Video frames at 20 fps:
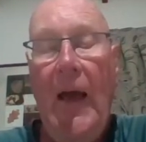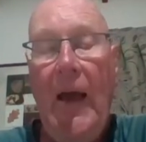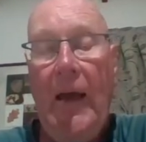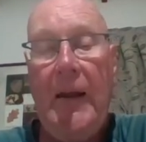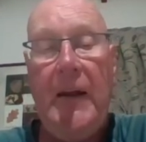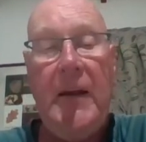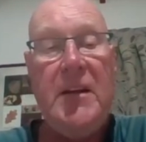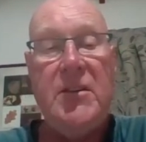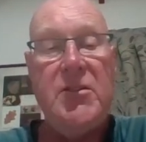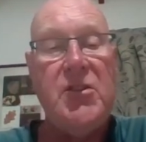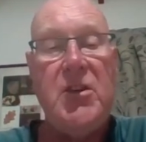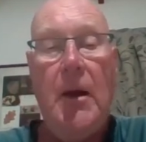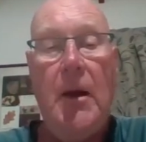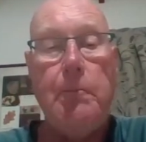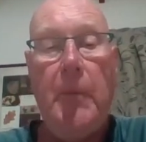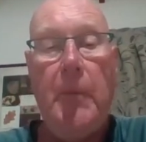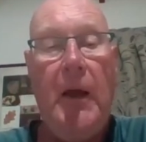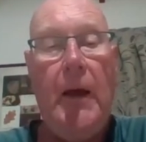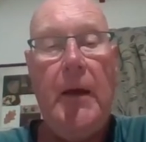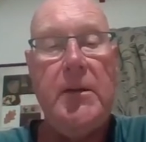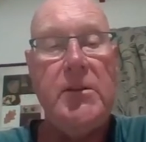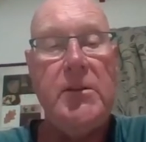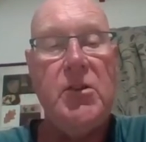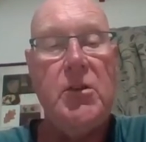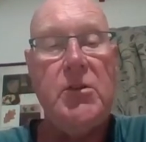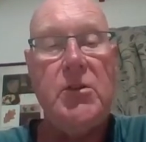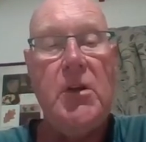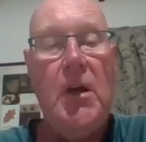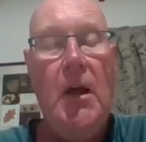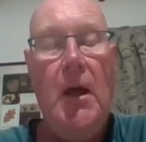And in some
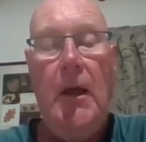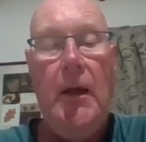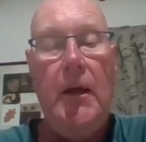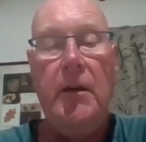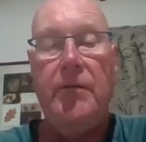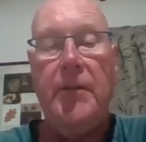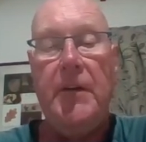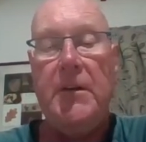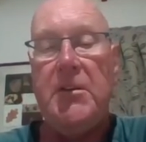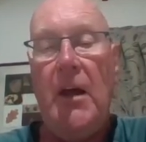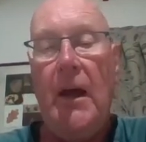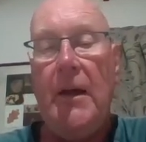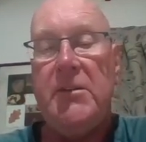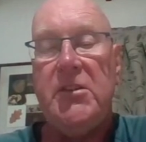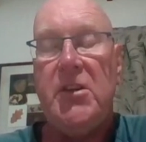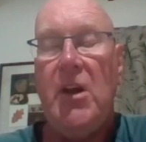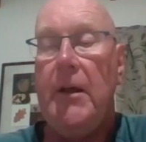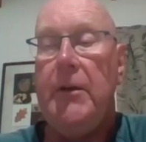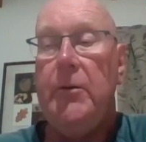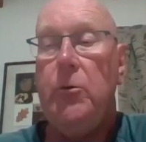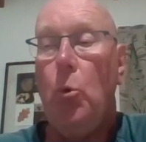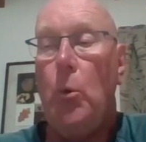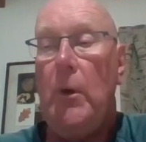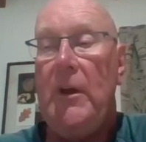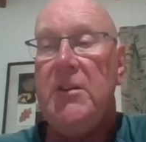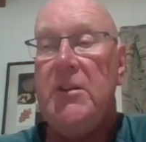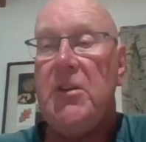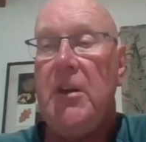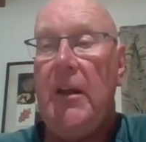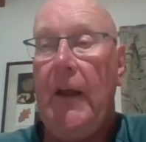cases, if it takes 8
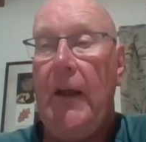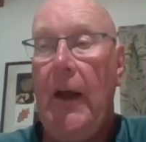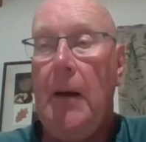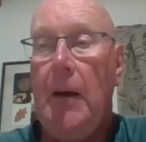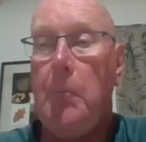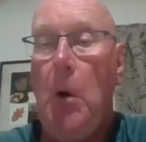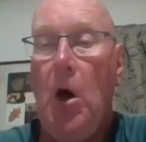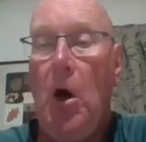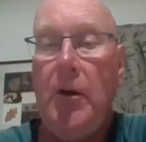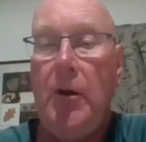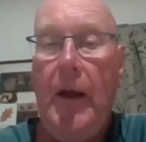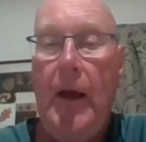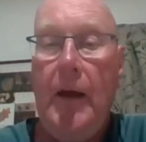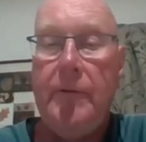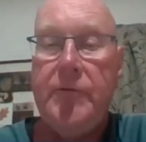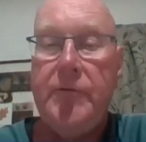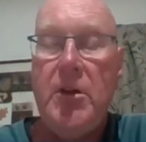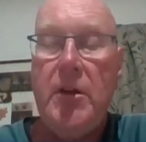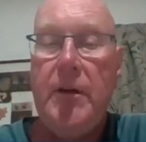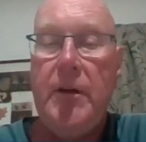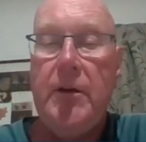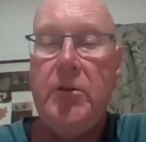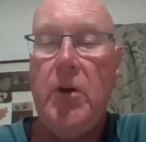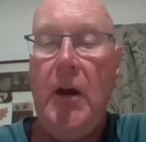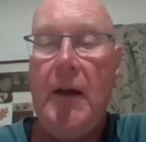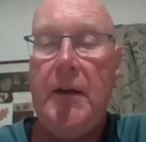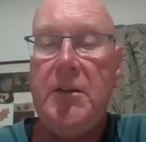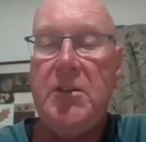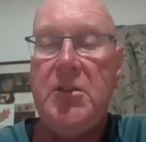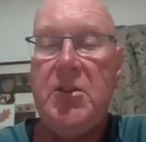weeks to come on after the
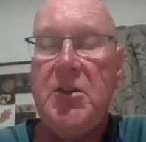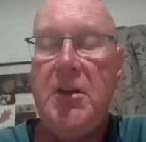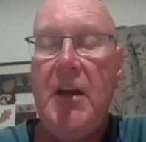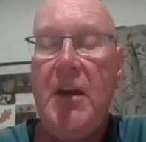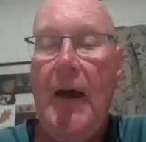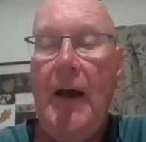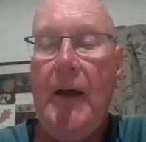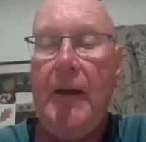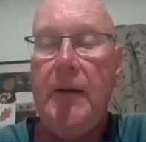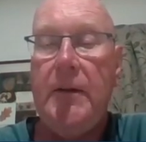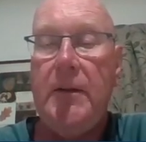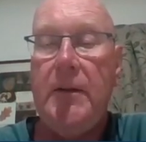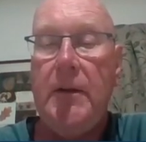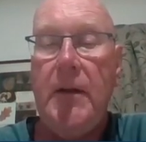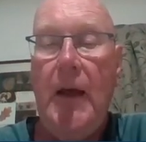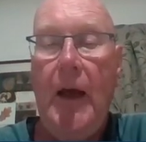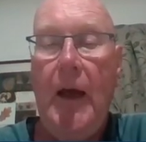drug started,